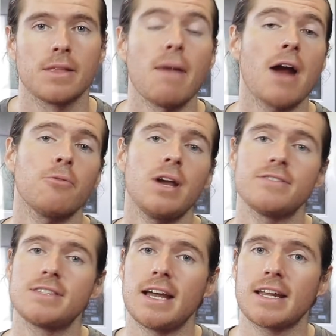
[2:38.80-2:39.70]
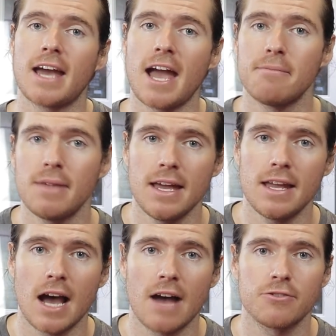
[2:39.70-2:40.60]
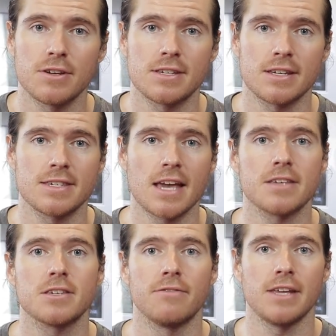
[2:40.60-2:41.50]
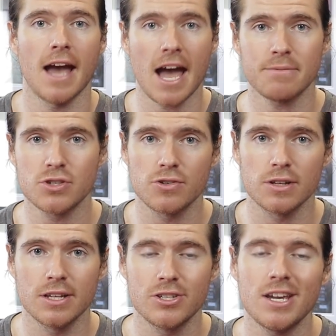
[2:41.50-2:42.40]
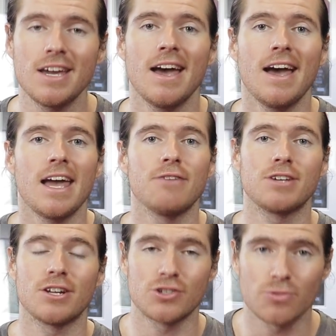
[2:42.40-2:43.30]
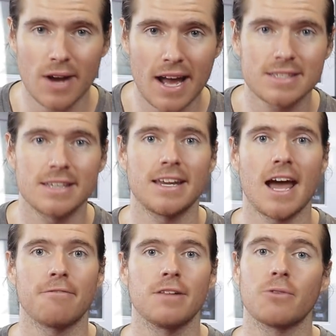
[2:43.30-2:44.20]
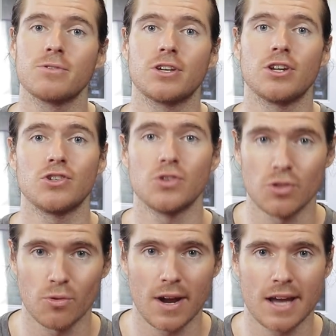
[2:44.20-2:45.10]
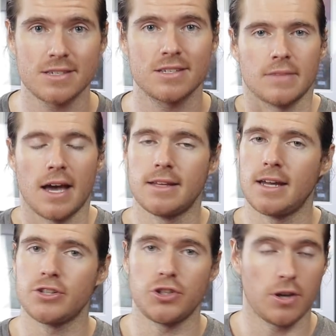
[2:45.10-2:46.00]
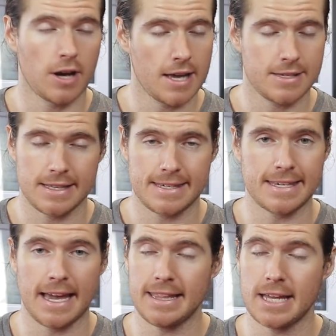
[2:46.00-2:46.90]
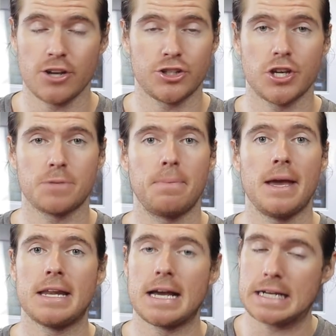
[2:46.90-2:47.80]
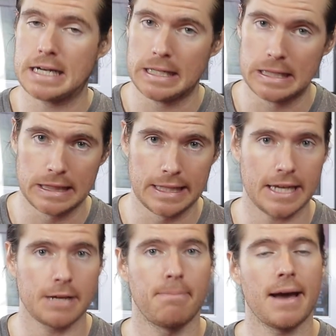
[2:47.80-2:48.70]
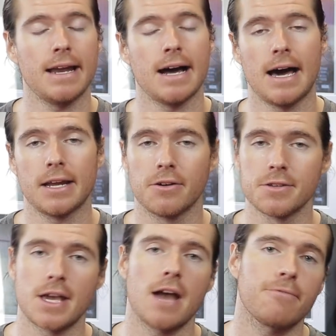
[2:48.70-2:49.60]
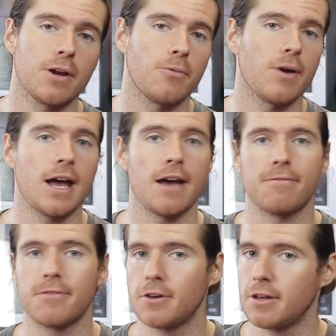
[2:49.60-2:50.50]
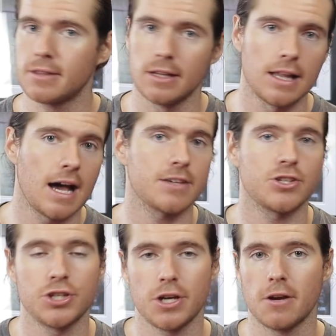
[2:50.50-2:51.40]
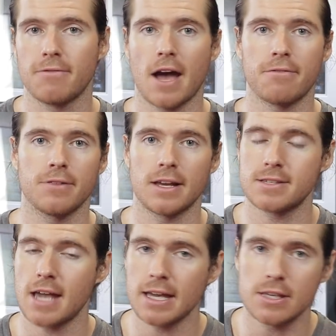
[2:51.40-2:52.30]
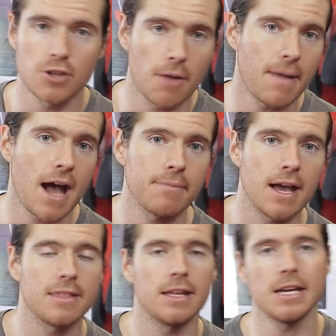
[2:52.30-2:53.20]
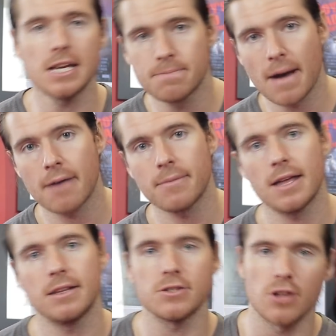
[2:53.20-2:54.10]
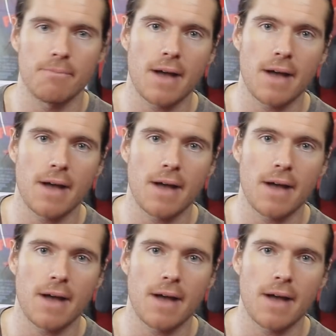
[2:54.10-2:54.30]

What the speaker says: Matt Reeves then came in after his success of the Apes trilogy. He was going to direct and then Affleck was going to do the rest. And then, as you guys had seen, there's just been clickbait articles everywhere for the last year of Affleck saying he's not Batman, then he is Batman, then he's not